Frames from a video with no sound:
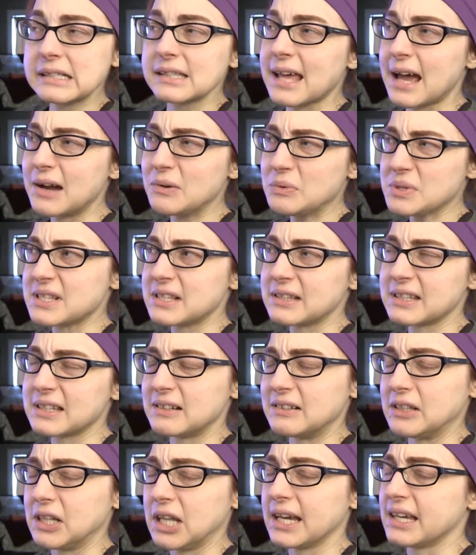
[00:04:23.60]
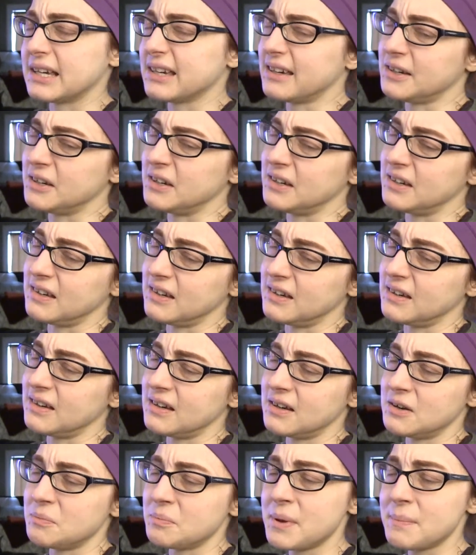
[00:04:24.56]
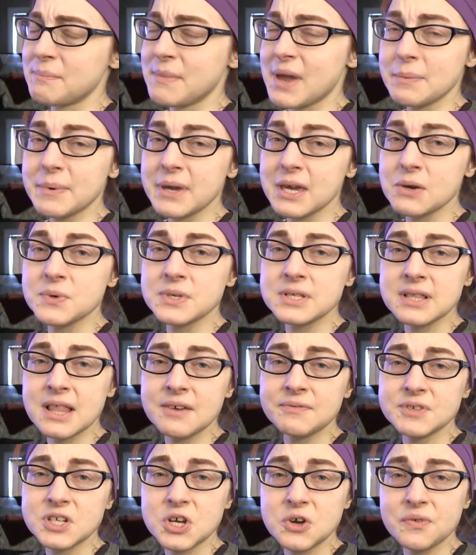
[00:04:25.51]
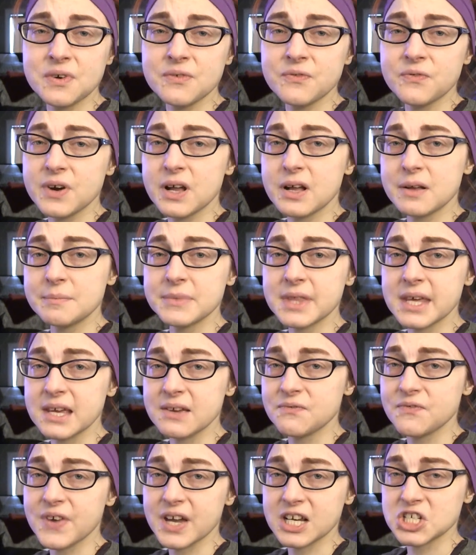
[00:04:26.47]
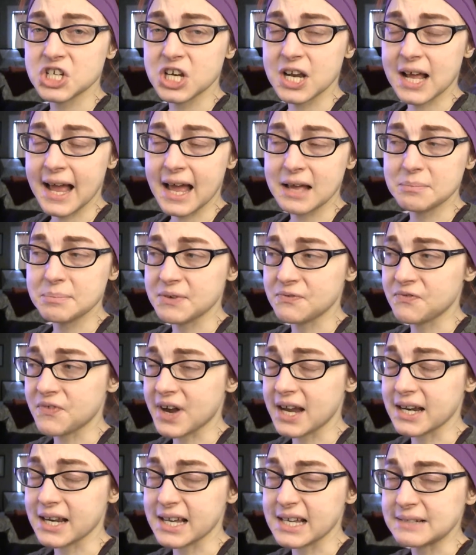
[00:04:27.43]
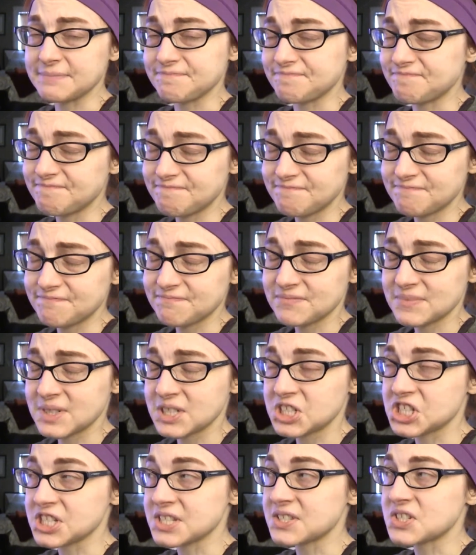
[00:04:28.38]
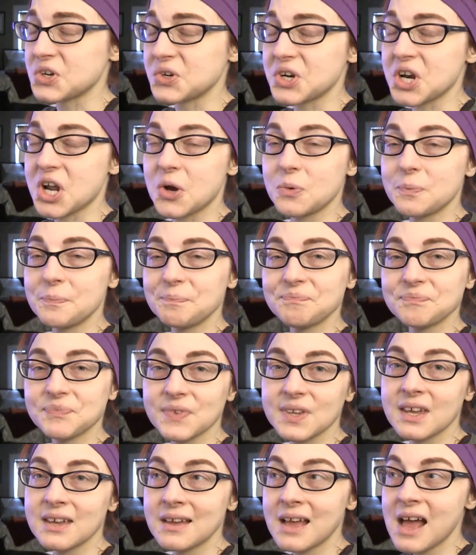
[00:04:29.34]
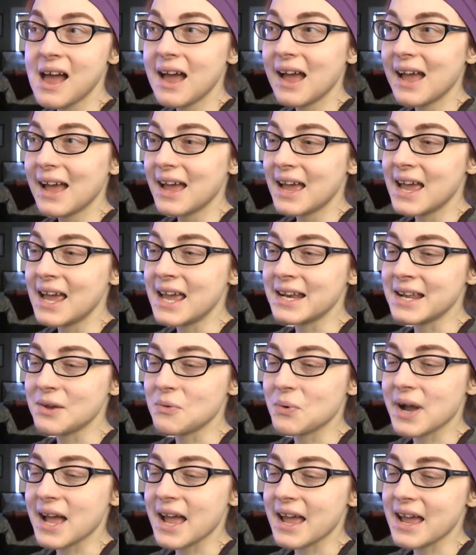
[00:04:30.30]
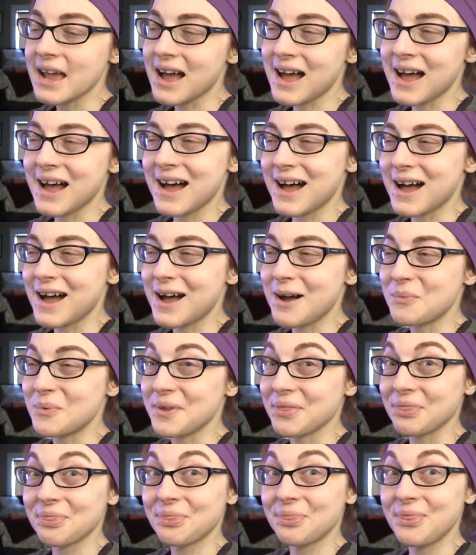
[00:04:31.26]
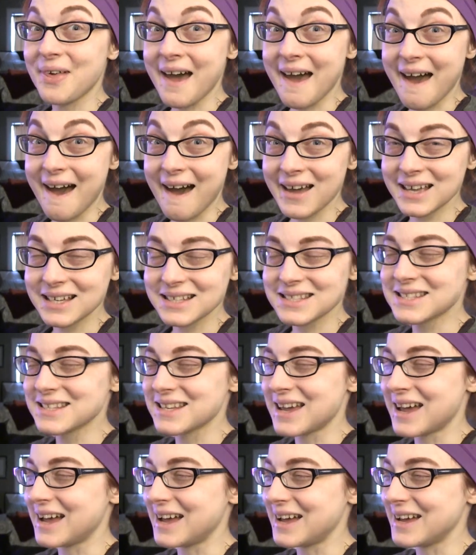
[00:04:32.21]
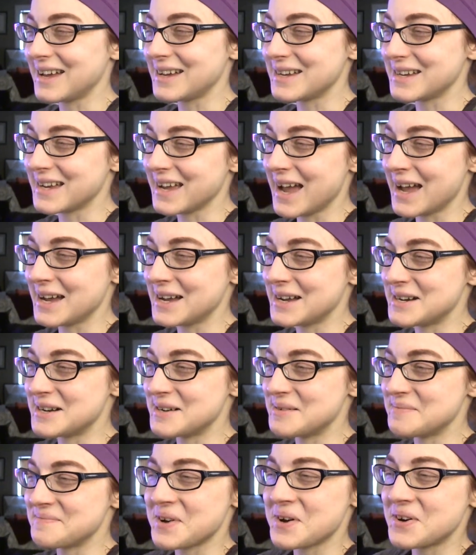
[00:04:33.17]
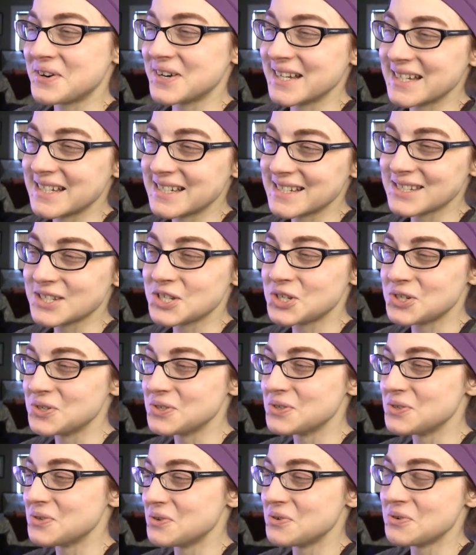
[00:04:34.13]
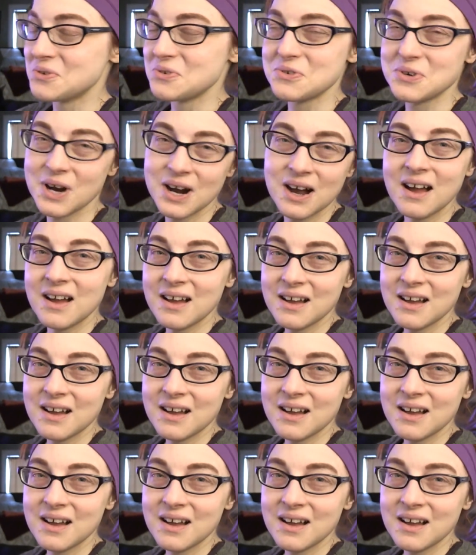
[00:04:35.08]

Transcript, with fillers: That was a little like, uh, but maybe it was left over from the infection I had been fighting. Just don't know anyway, uh, with that, I am going to